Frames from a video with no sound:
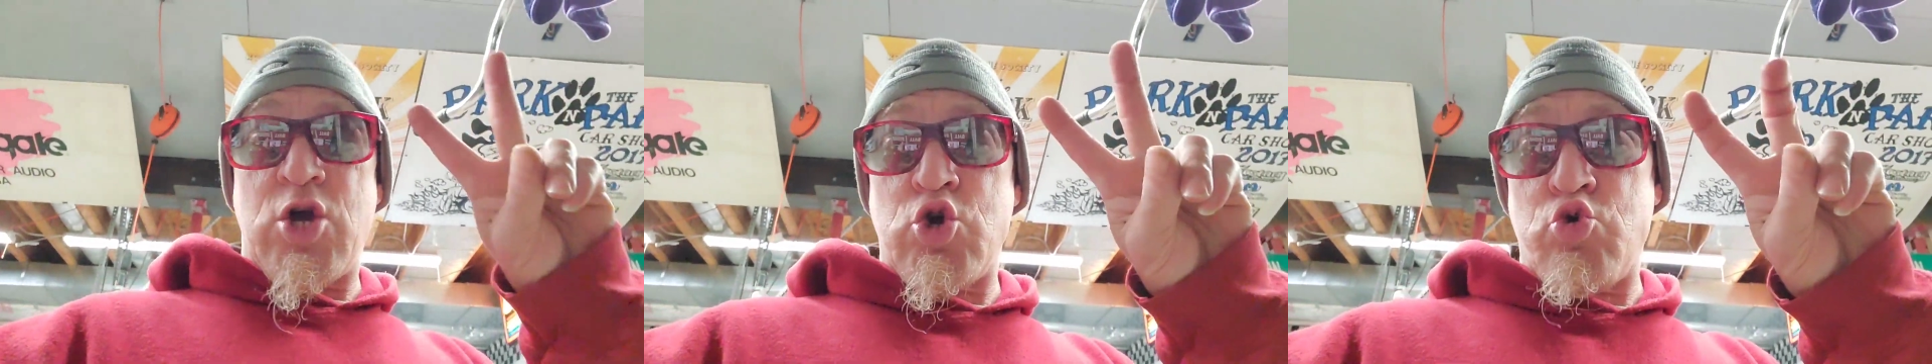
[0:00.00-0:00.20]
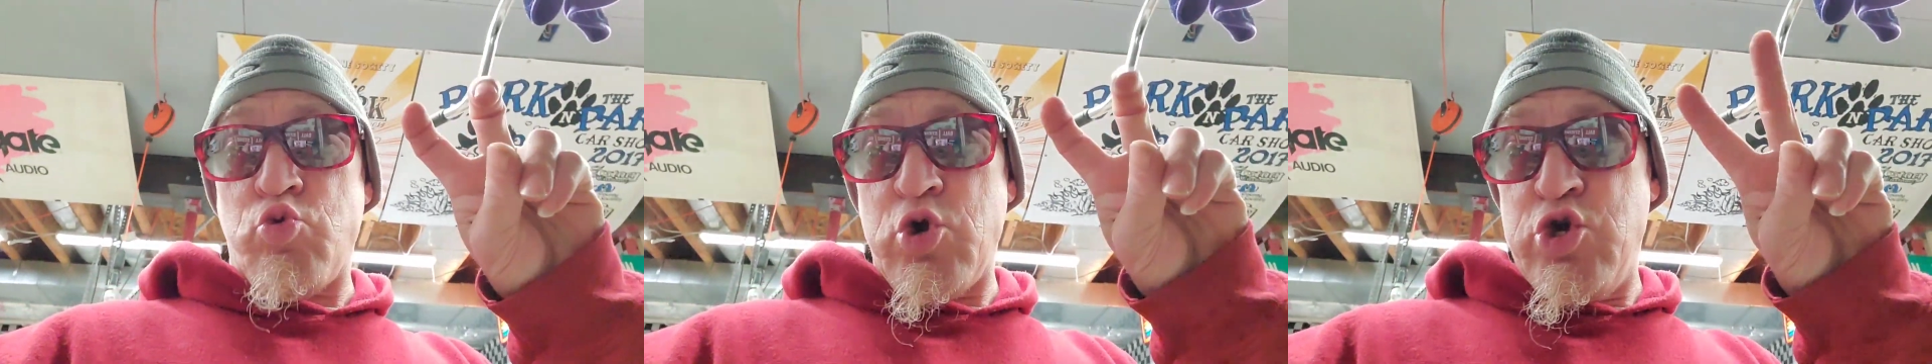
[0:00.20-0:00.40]

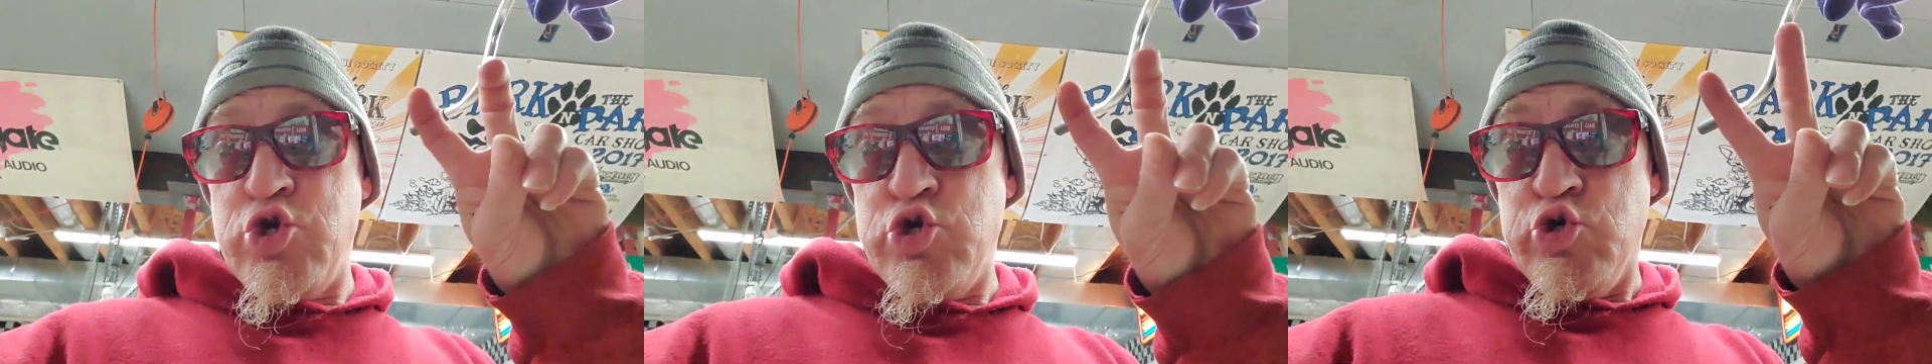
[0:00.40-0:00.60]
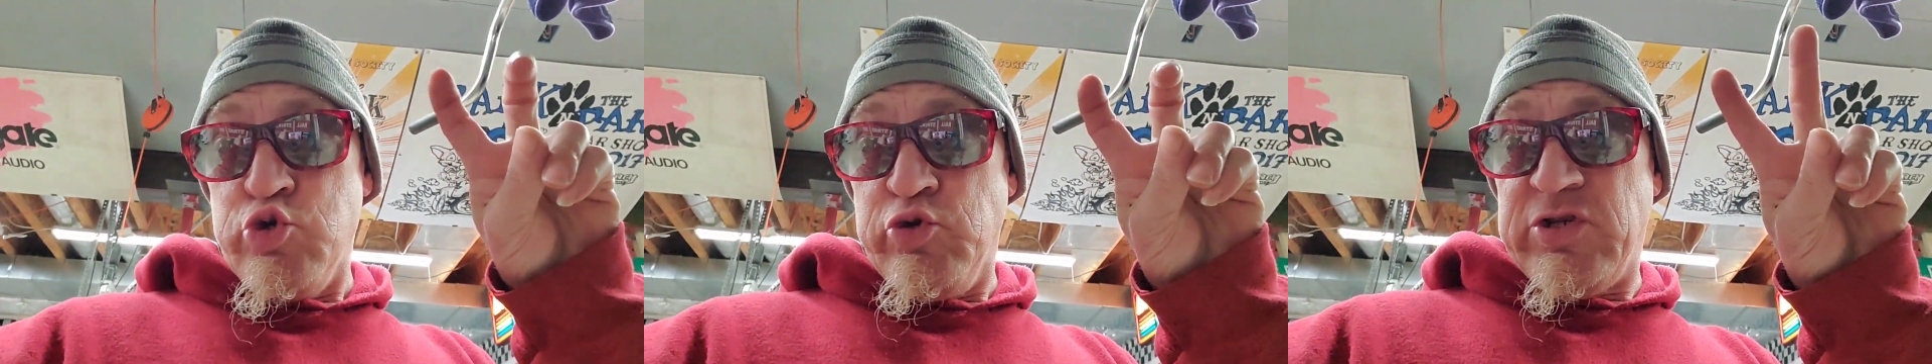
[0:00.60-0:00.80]

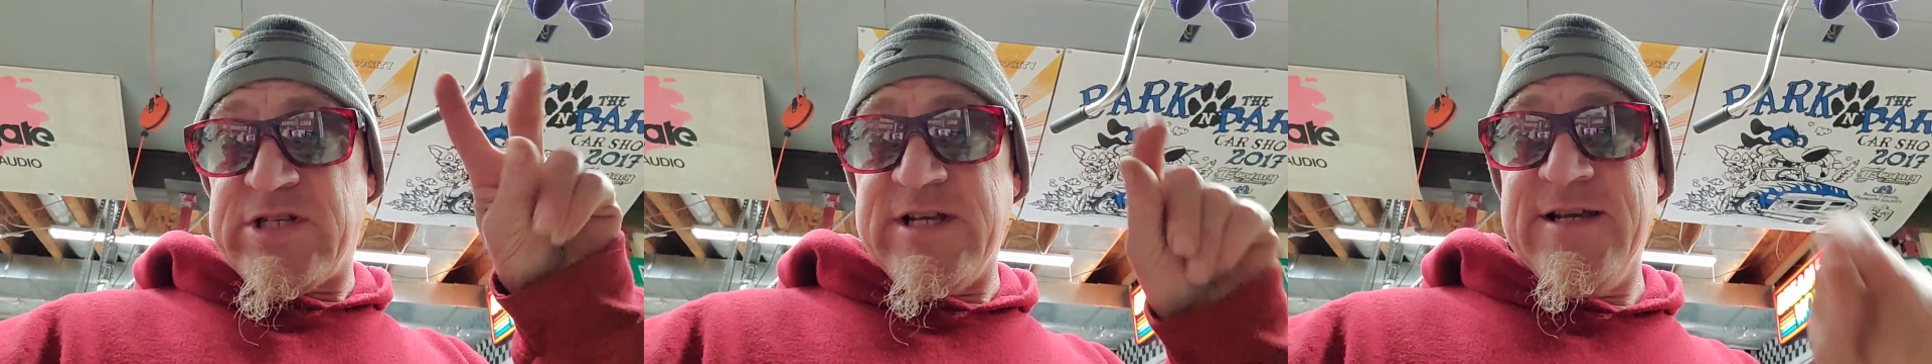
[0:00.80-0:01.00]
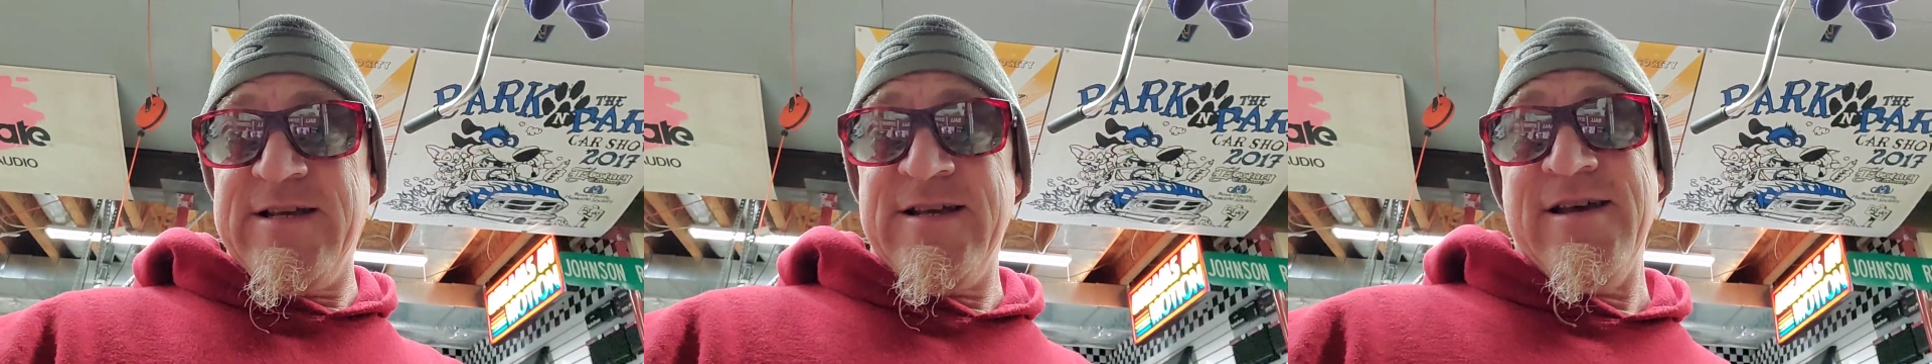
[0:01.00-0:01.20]
cruise,
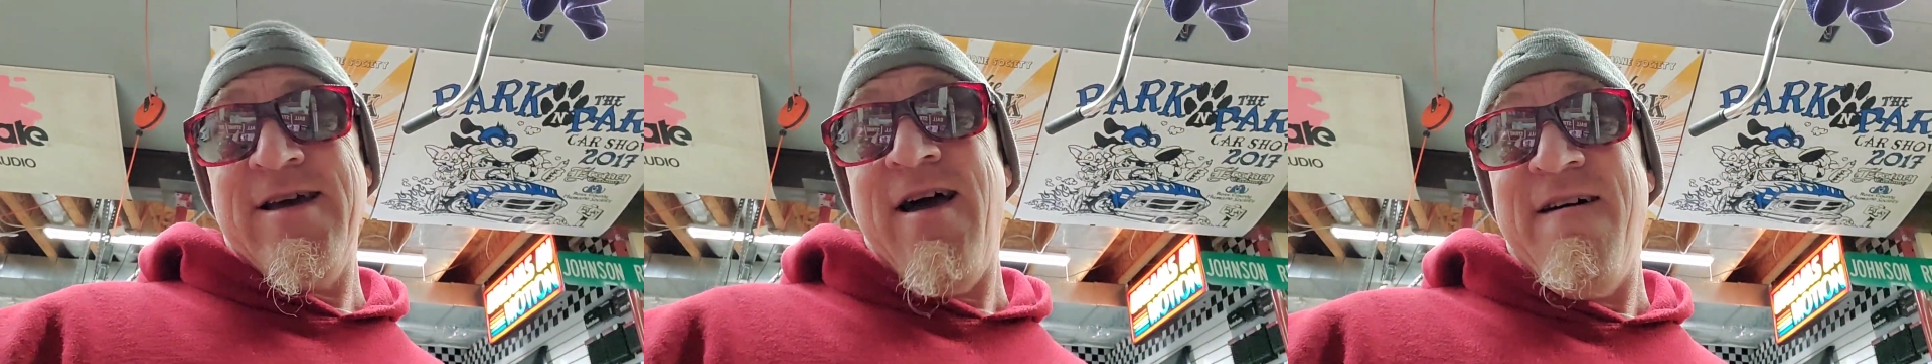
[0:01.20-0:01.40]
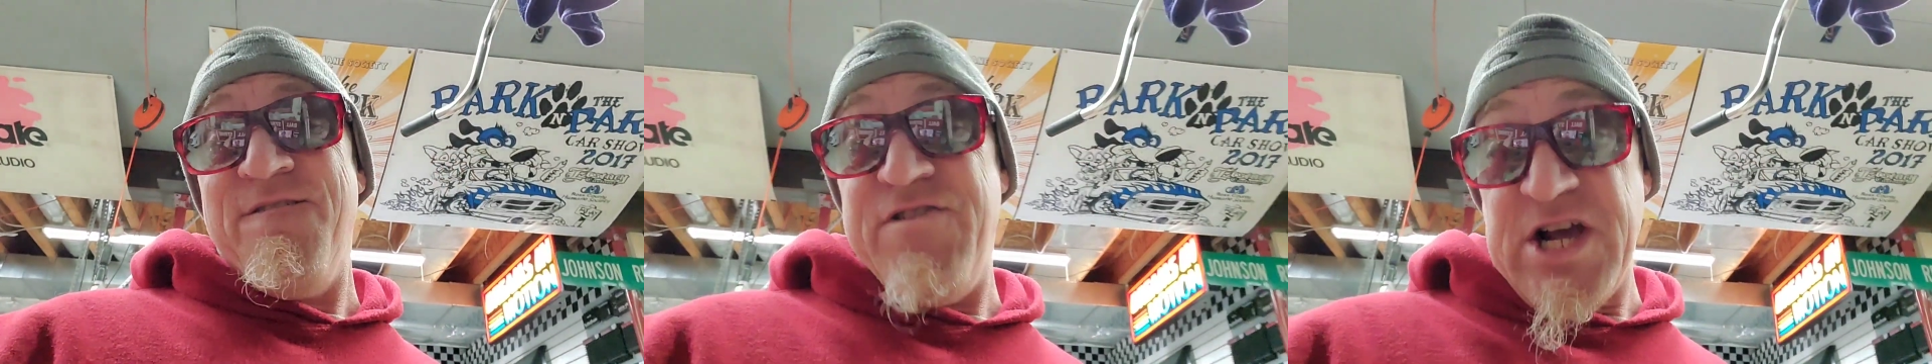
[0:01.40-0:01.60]

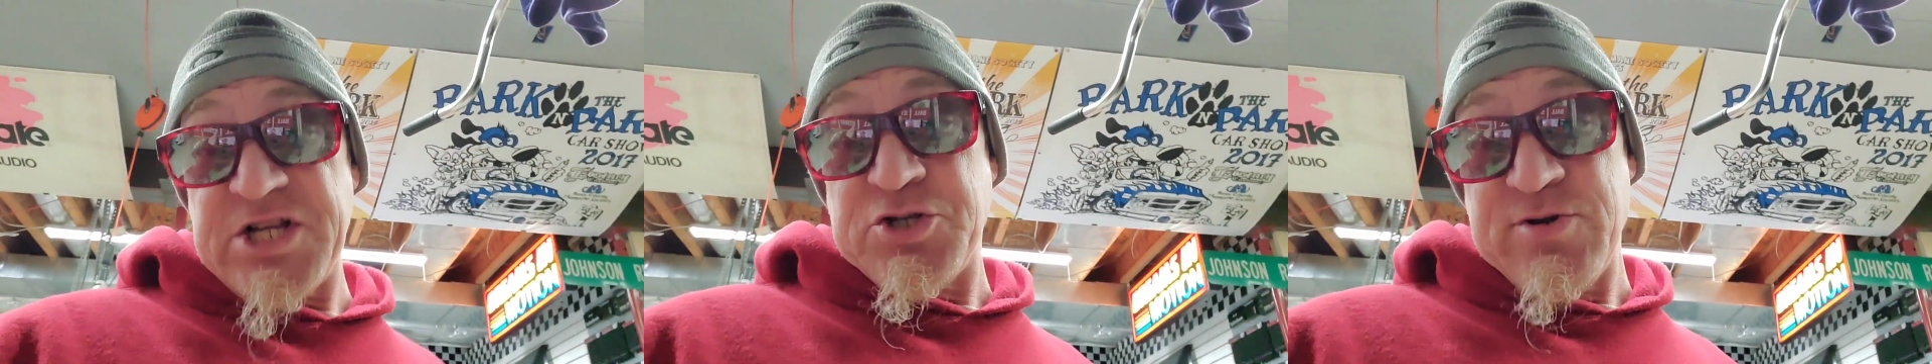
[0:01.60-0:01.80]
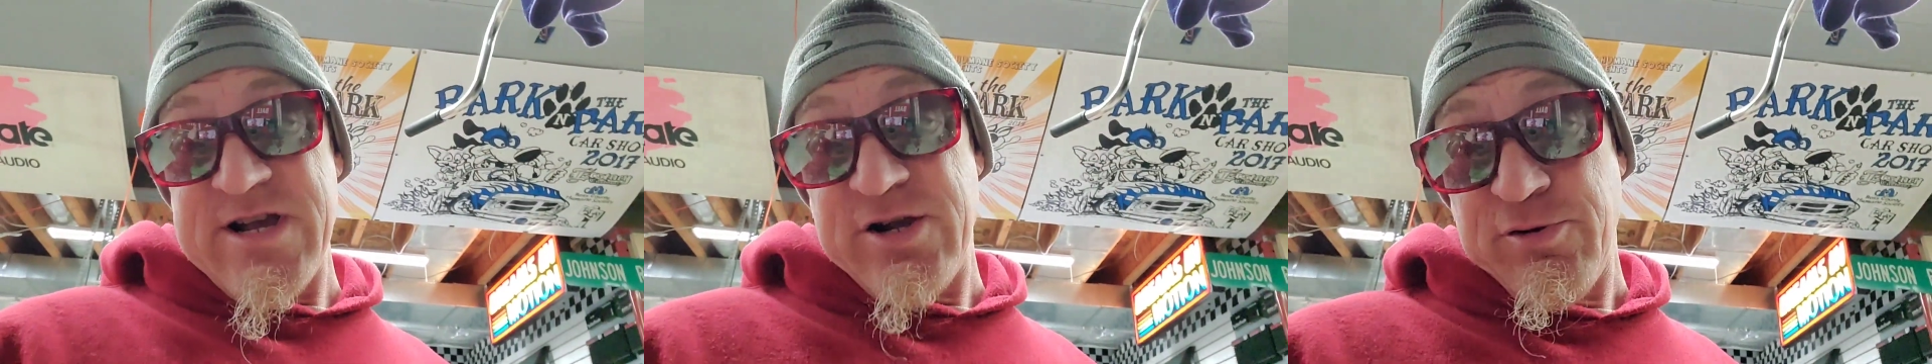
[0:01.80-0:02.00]

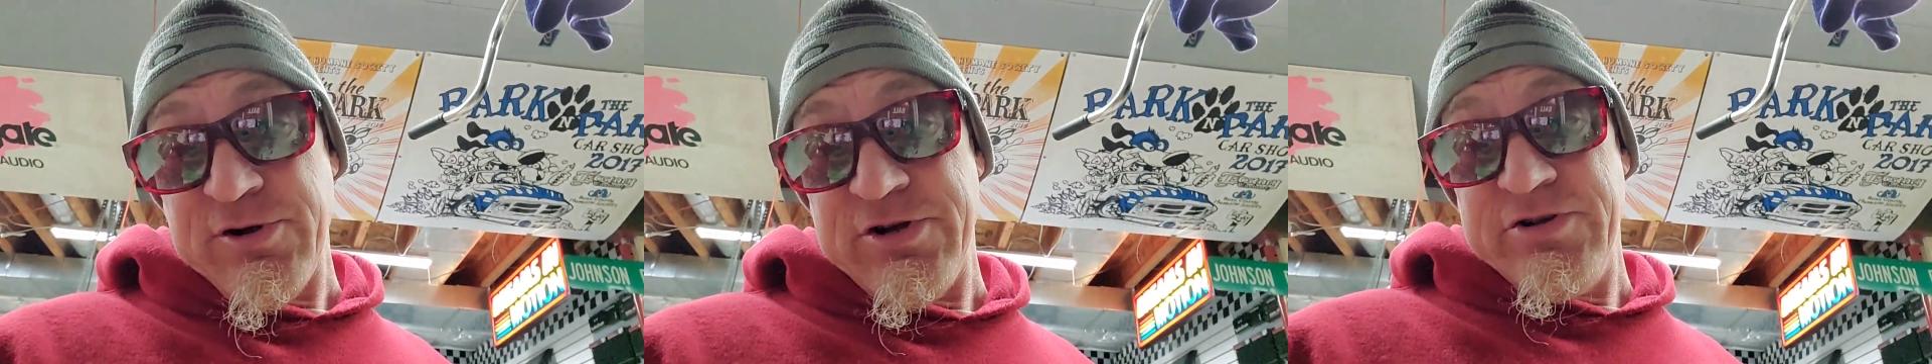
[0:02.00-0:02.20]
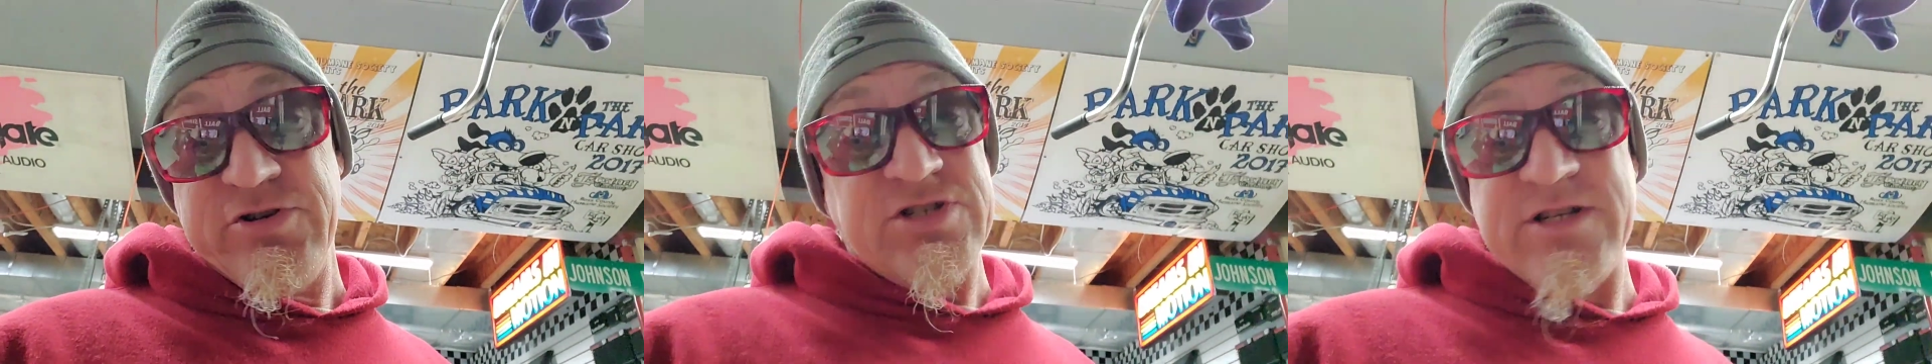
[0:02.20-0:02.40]
victory cruise,